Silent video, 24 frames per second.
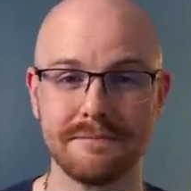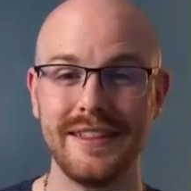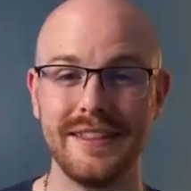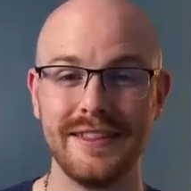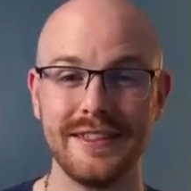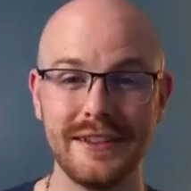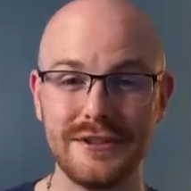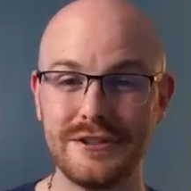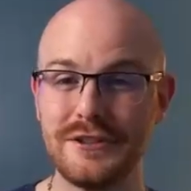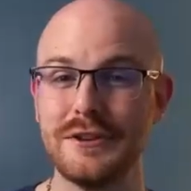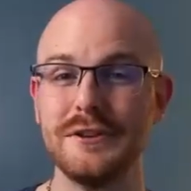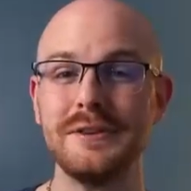
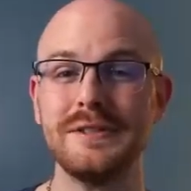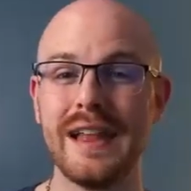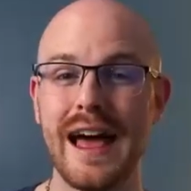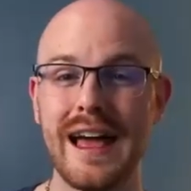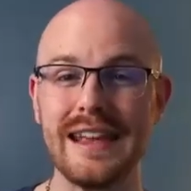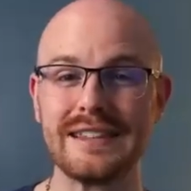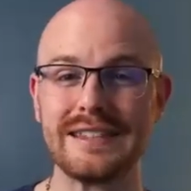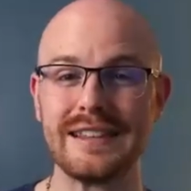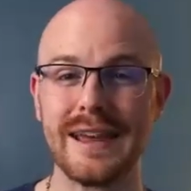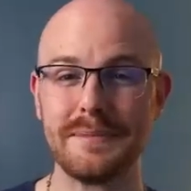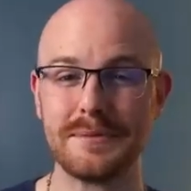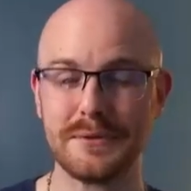The 2
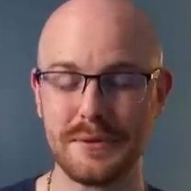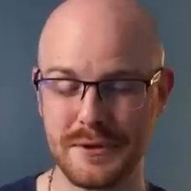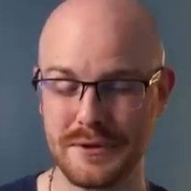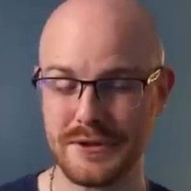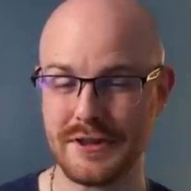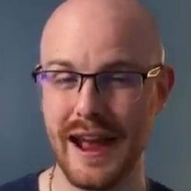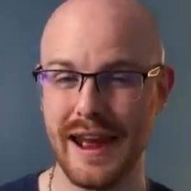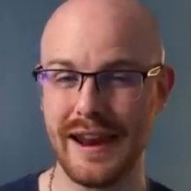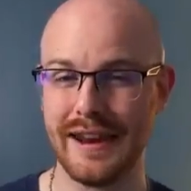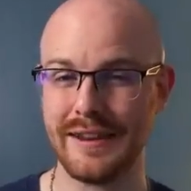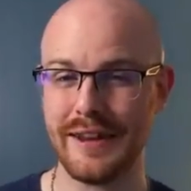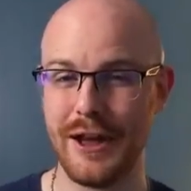last steps, which
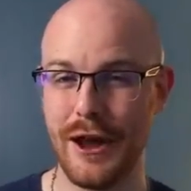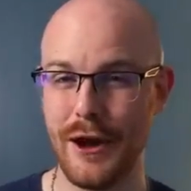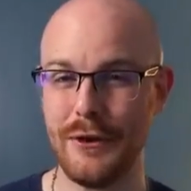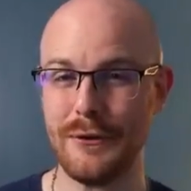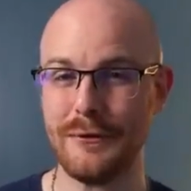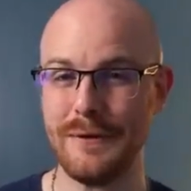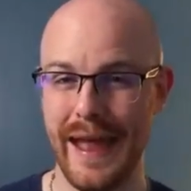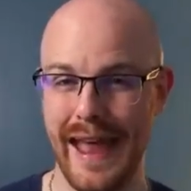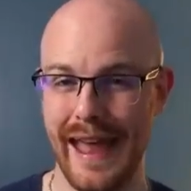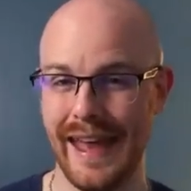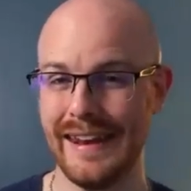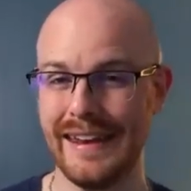kind of go
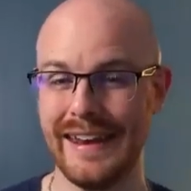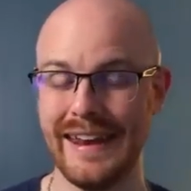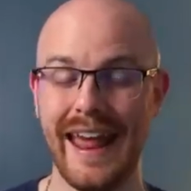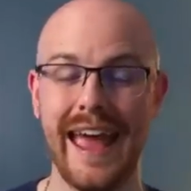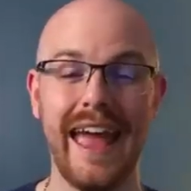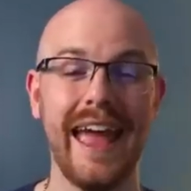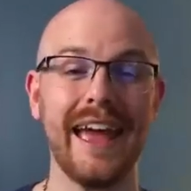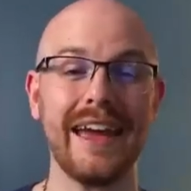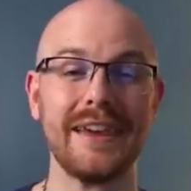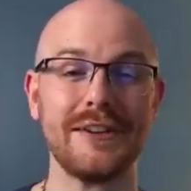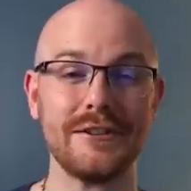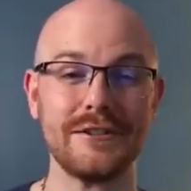hand in
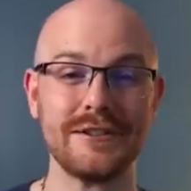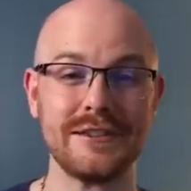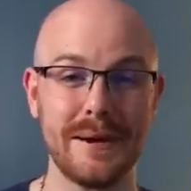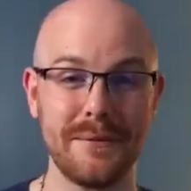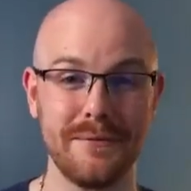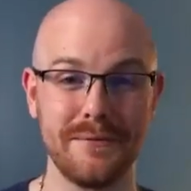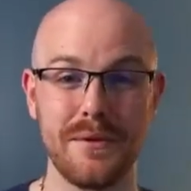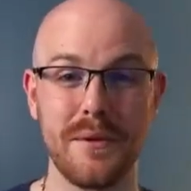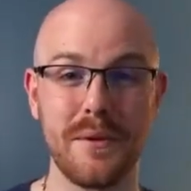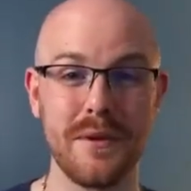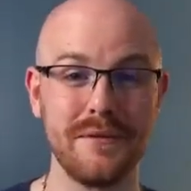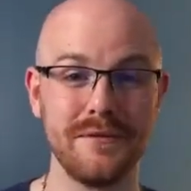hand, are
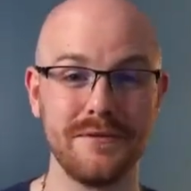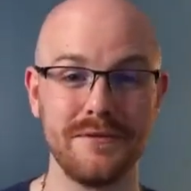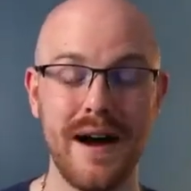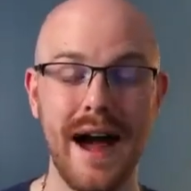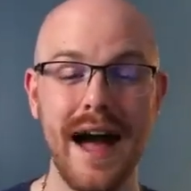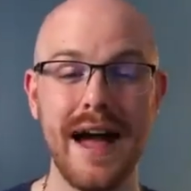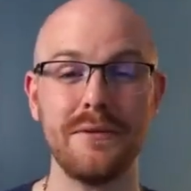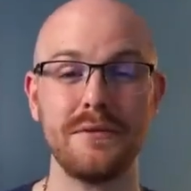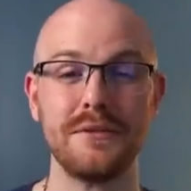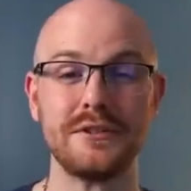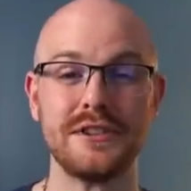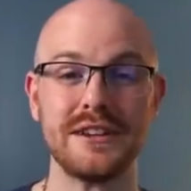step 4 and
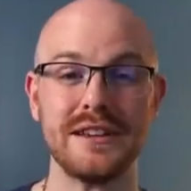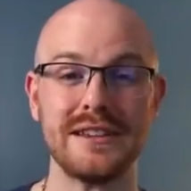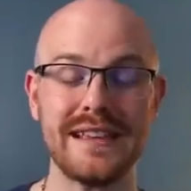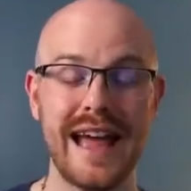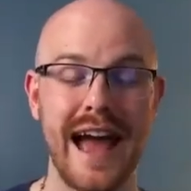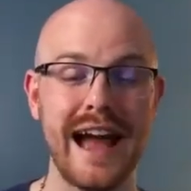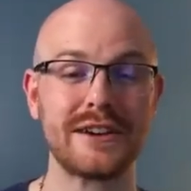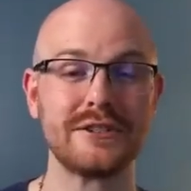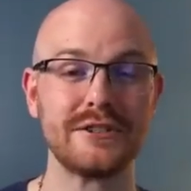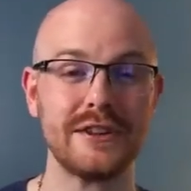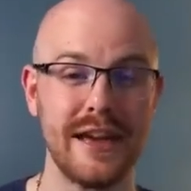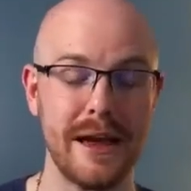5, which is
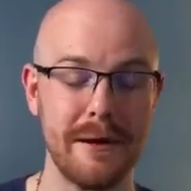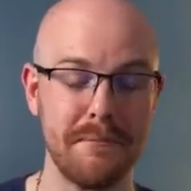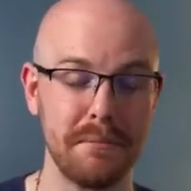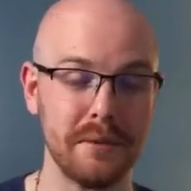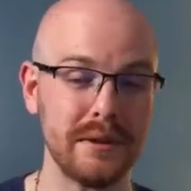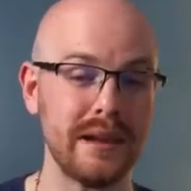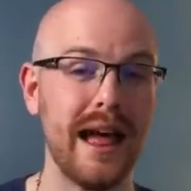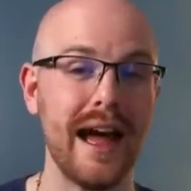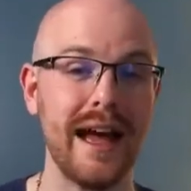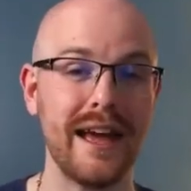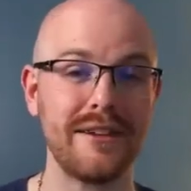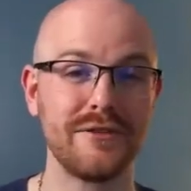actually
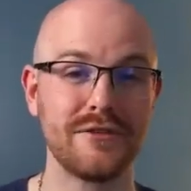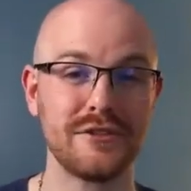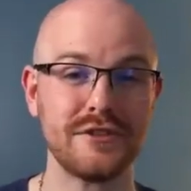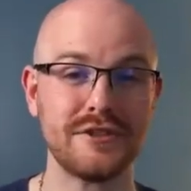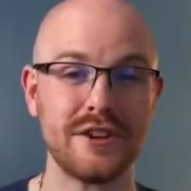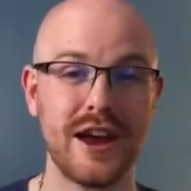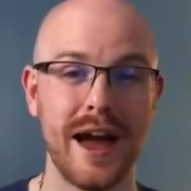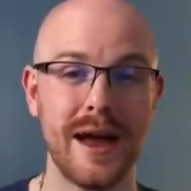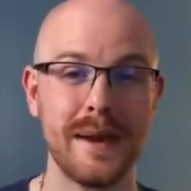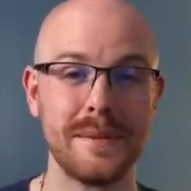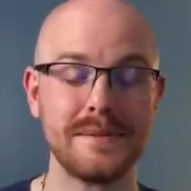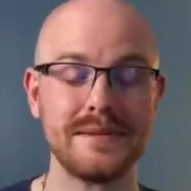applying for
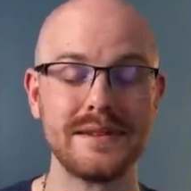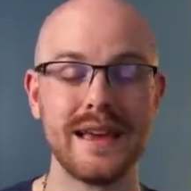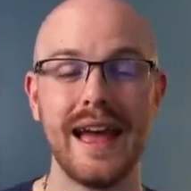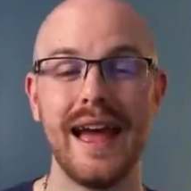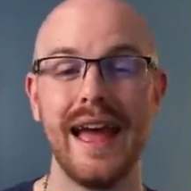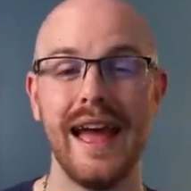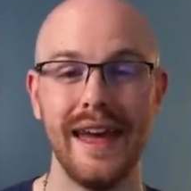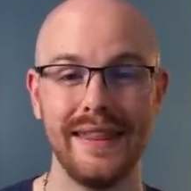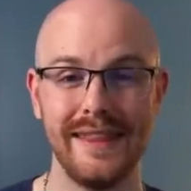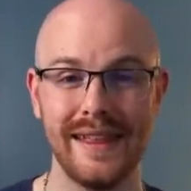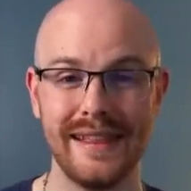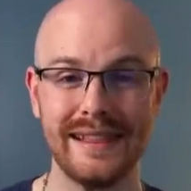jobs
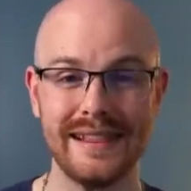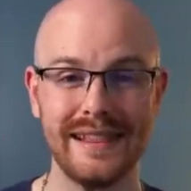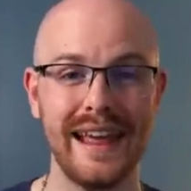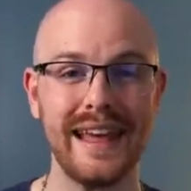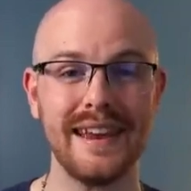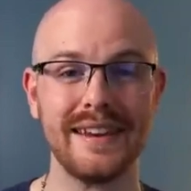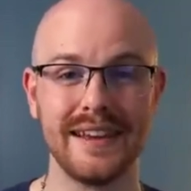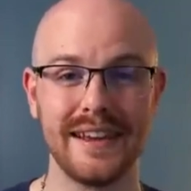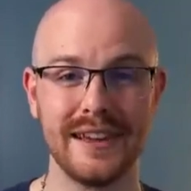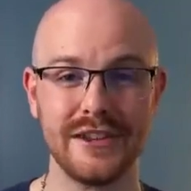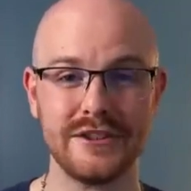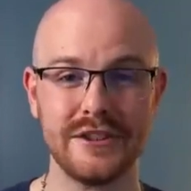and then
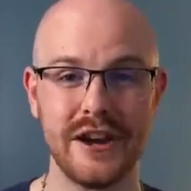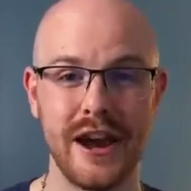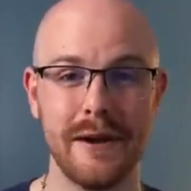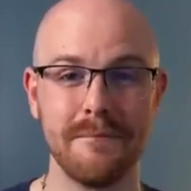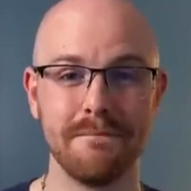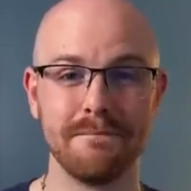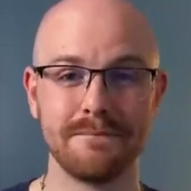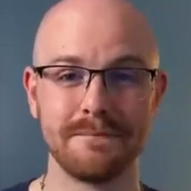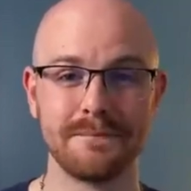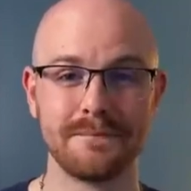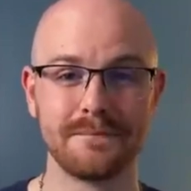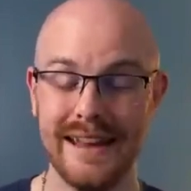landing a job.